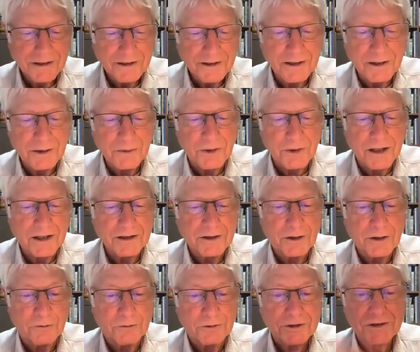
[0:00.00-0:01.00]
Anyway,
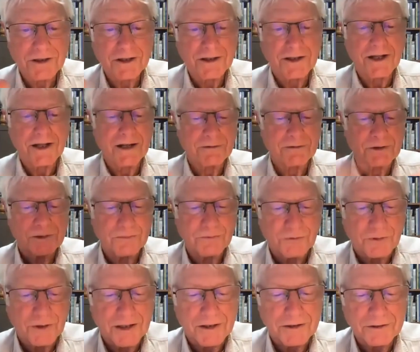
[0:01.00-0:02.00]
go fishing and have some
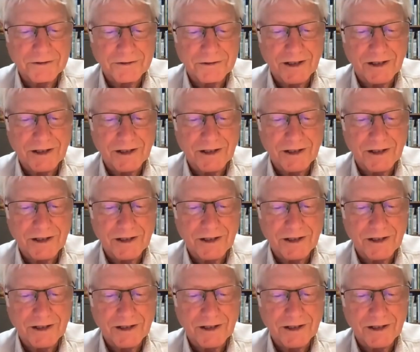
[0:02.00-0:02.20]
fun.